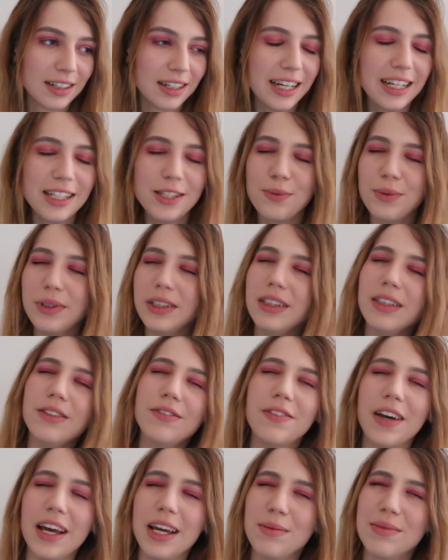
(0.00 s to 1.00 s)
It's really
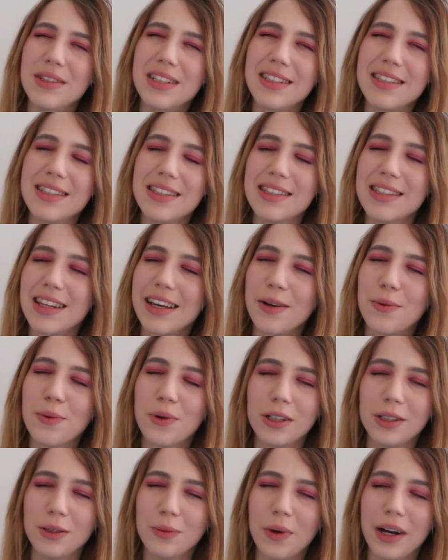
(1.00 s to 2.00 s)
famous. It's like
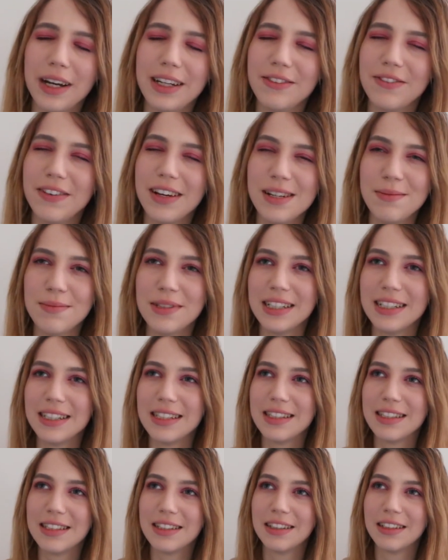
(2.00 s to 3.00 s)
worldwide
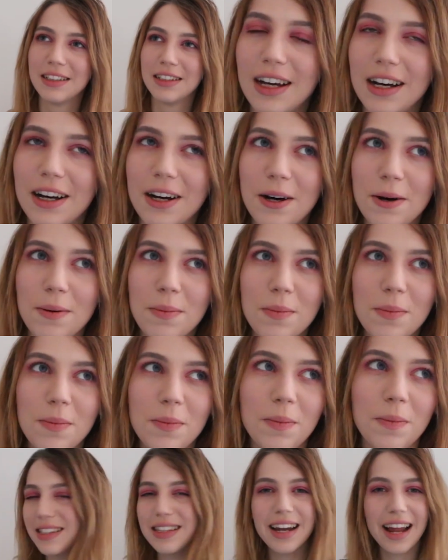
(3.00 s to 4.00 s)
famous.
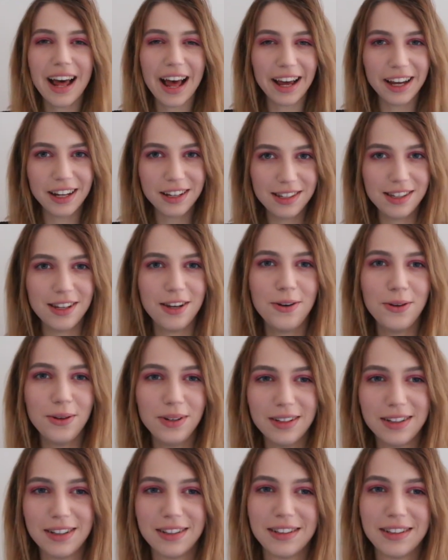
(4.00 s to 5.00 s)
Is it EXO?